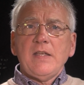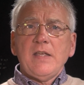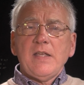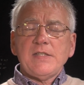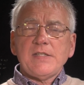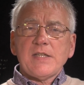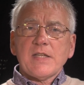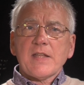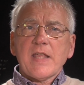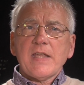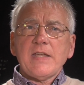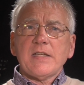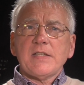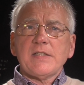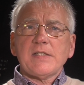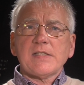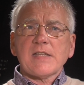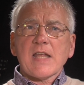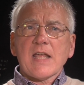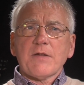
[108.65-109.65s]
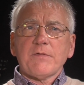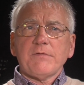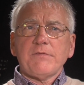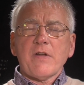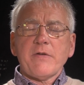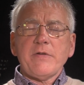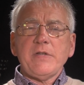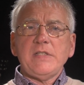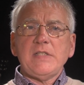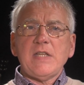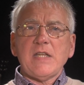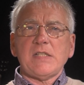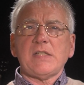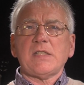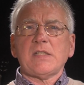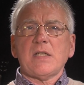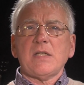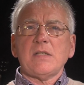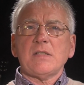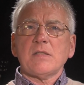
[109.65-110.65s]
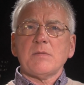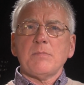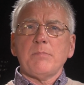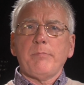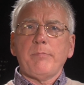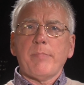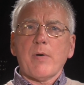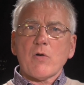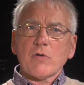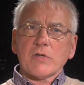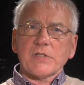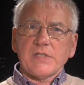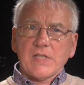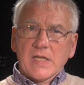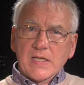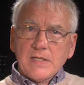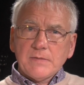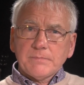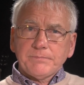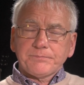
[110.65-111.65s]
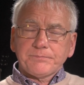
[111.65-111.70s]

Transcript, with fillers: is that they can sound very distant and boxy.